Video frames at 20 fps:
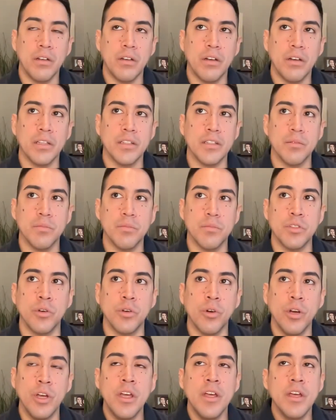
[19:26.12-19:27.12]
awesome.
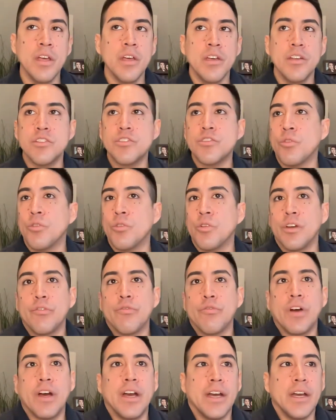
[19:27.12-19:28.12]
So
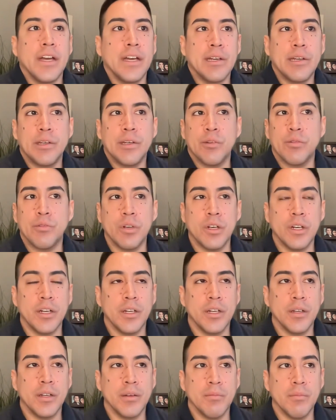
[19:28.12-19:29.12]
if
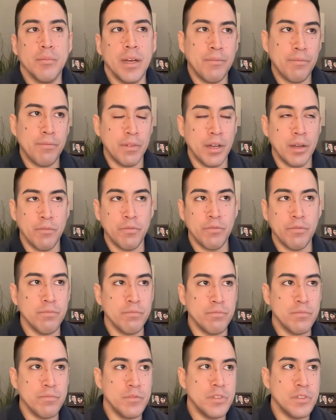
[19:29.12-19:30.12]
I'm
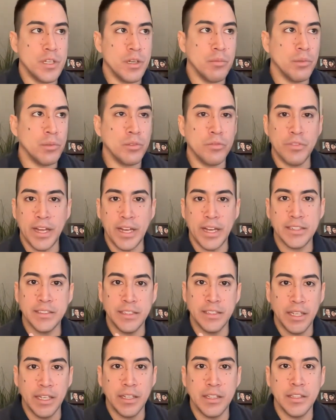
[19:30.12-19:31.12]
double
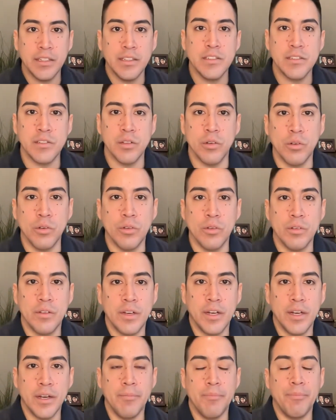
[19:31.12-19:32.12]
vaccinated,
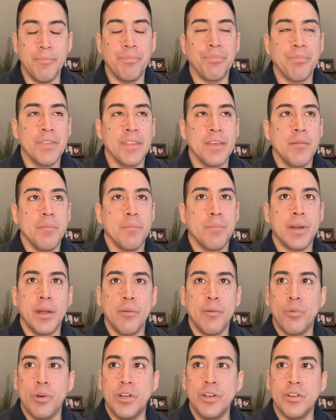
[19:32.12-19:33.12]
but I
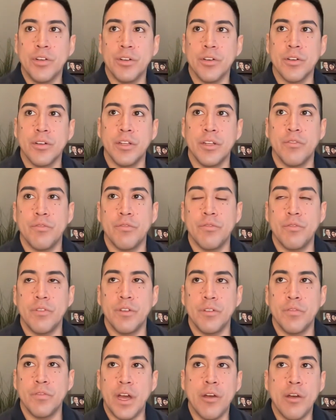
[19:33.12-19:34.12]
wonder
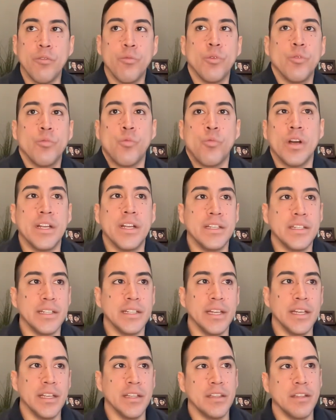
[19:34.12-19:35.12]
if I wanted to
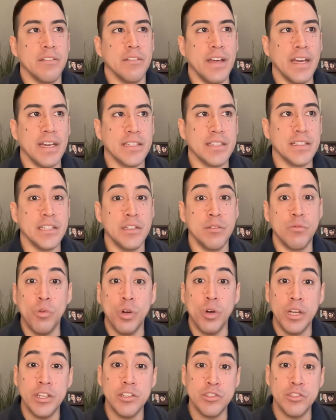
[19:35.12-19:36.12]
get the vaccine,
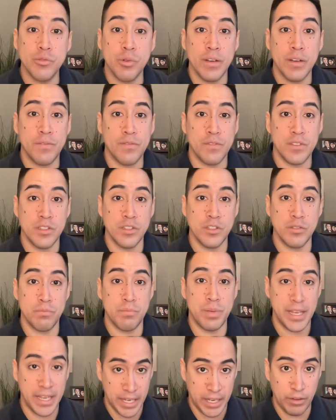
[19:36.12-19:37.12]
one, do I have to
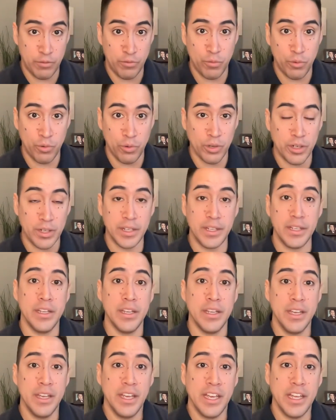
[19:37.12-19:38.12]
pay for it?
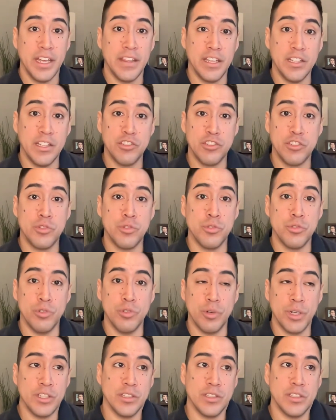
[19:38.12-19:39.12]
And then two, do
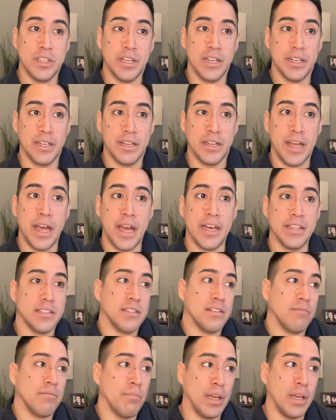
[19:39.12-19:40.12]
I just like
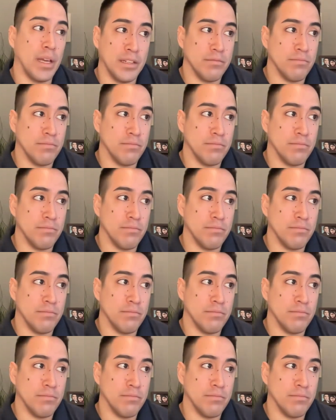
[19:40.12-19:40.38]
ask my